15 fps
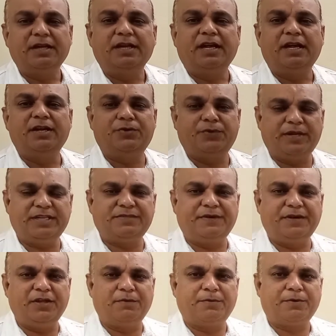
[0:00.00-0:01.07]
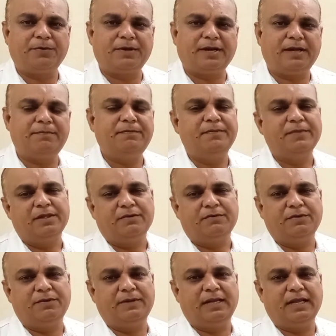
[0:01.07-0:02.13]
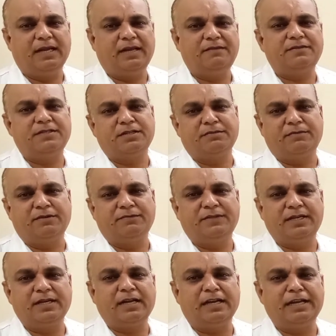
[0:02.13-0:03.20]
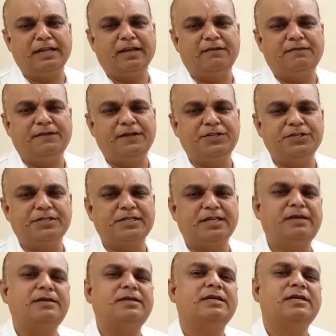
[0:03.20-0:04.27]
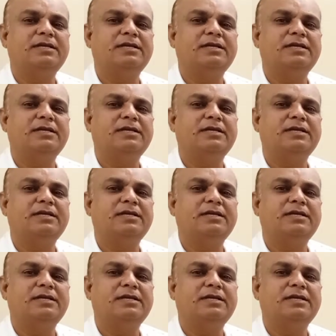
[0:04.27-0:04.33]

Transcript: In today's video program, we will have some of the clinical features and